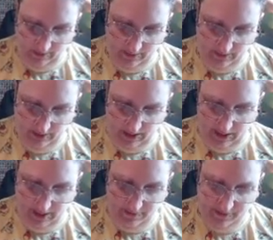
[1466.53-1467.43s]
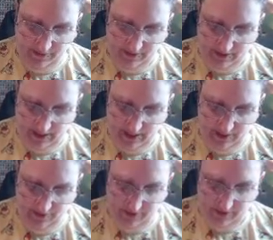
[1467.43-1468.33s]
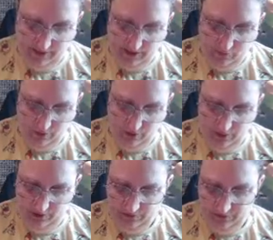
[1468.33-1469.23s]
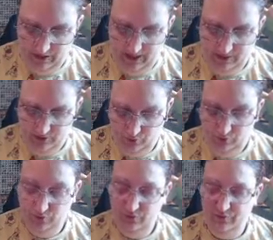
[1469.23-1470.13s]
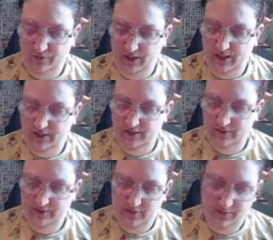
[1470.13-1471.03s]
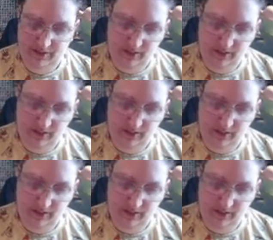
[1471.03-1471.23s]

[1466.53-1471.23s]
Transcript: And I have this thing where if I do find something